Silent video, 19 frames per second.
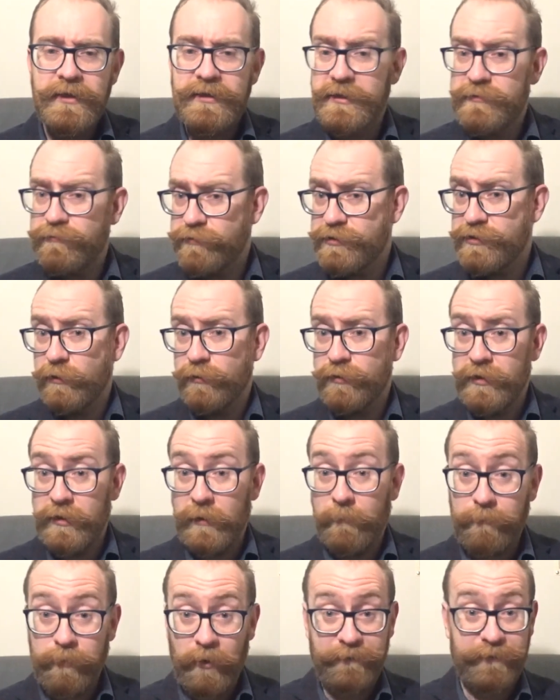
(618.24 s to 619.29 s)
This resulted
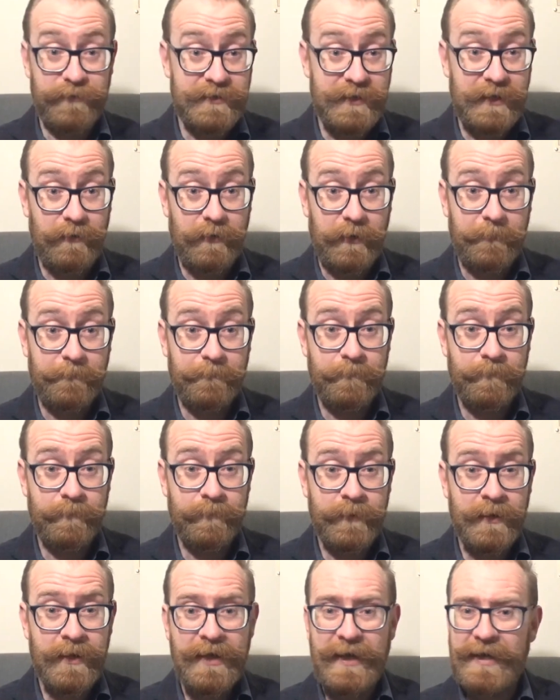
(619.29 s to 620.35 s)
in profiteering.
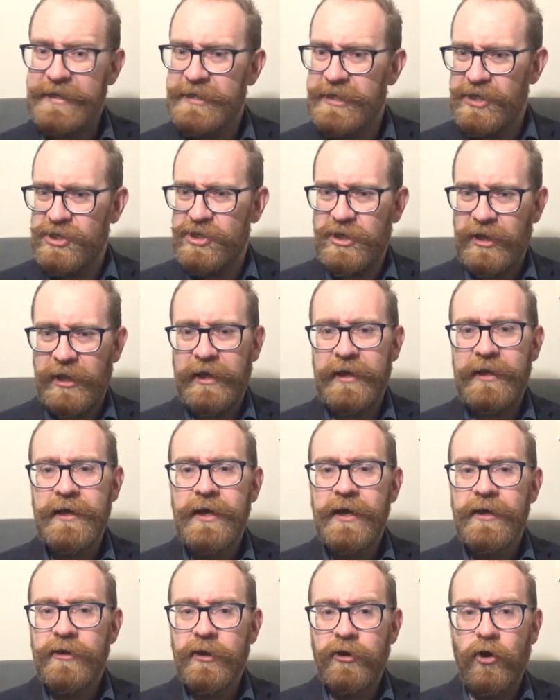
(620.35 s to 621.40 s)
Additionally,
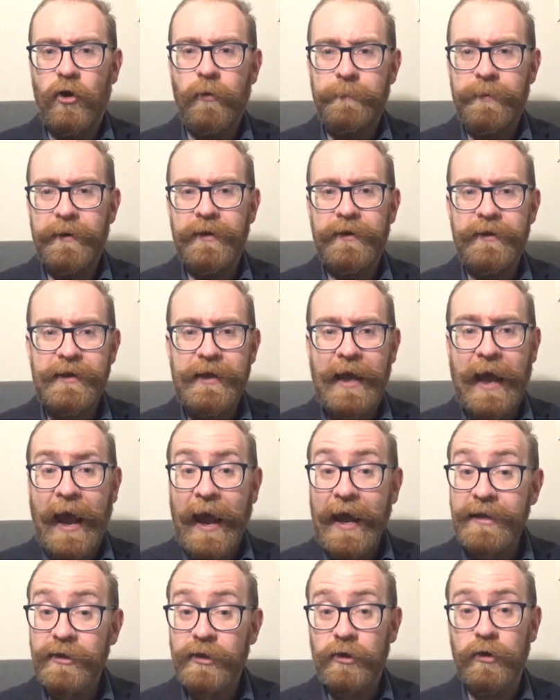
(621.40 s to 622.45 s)
the nobility
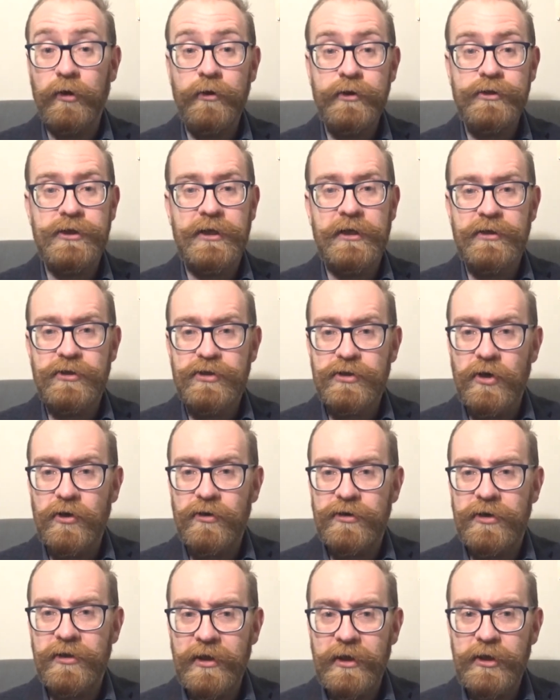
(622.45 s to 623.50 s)
and clergy
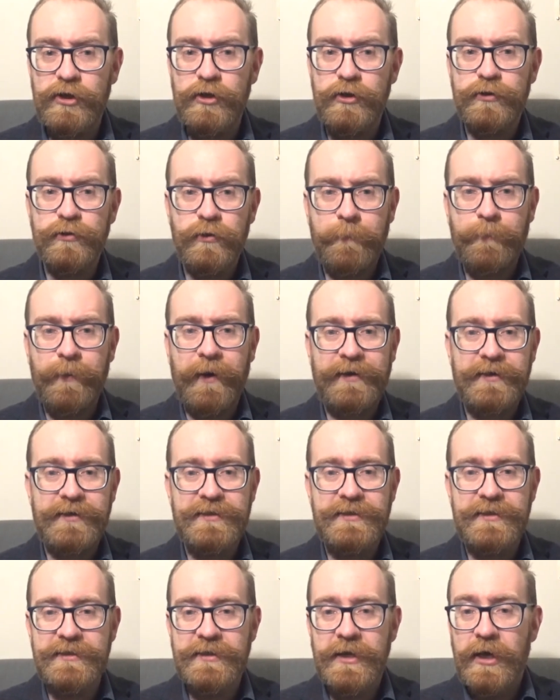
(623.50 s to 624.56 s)
turned to their usual
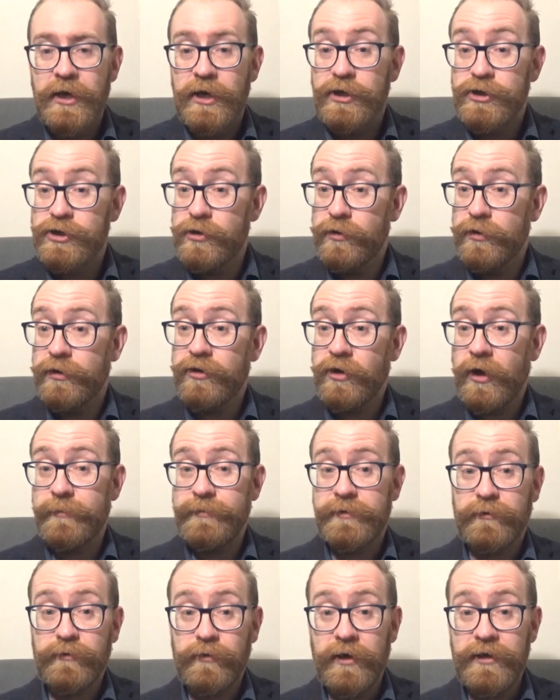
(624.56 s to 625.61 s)
practices during
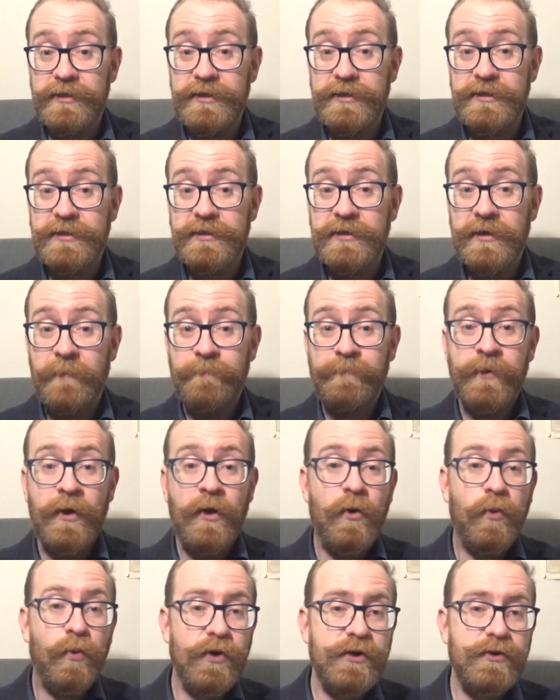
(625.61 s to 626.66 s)
times of crisis,
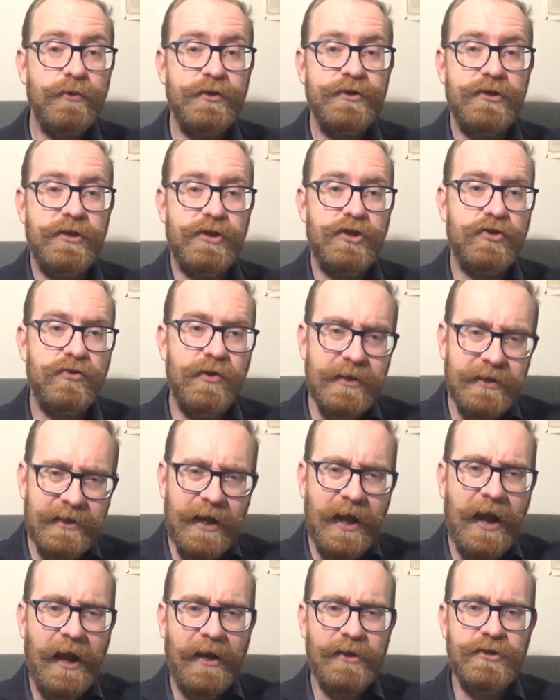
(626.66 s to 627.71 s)
which was to shrink
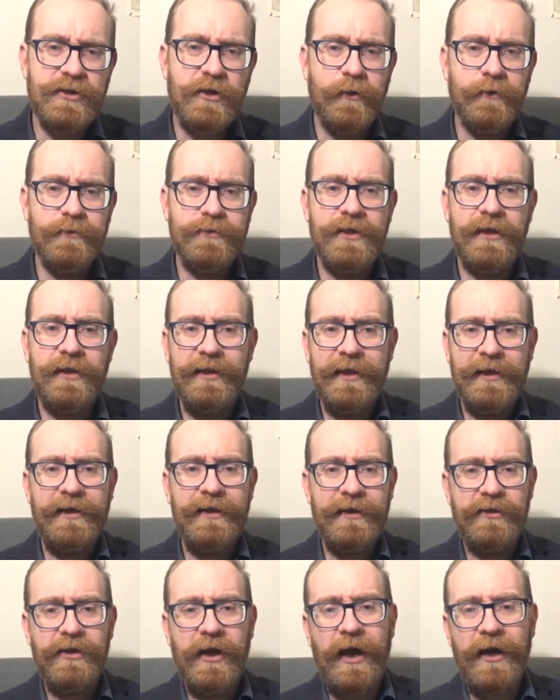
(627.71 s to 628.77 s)
their households,
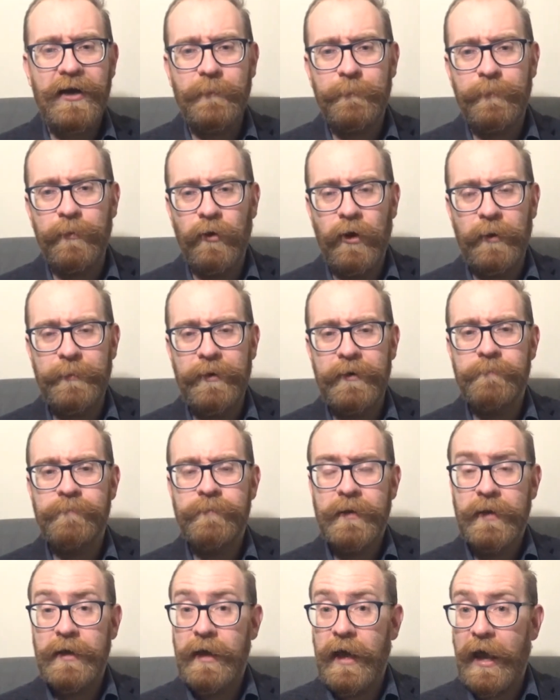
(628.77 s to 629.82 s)
leading to unemployment
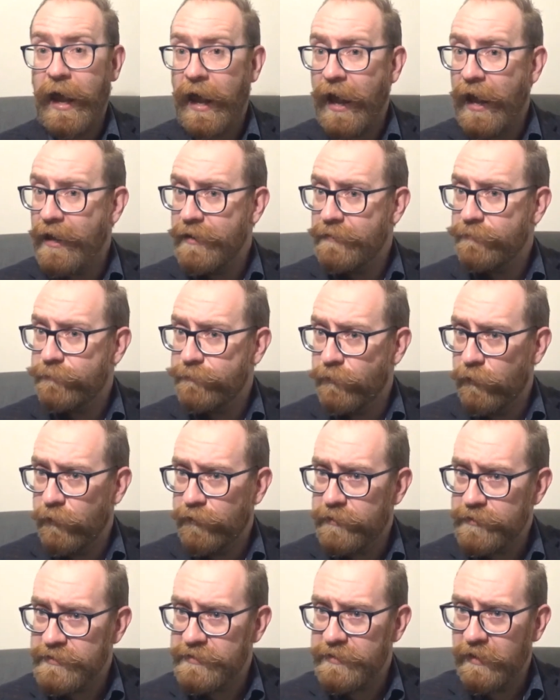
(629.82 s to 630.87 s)
and
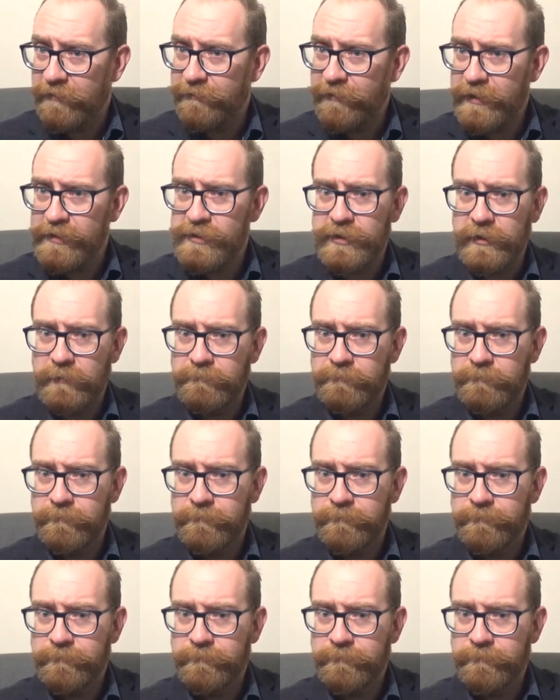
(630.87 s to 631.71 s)
further starvation.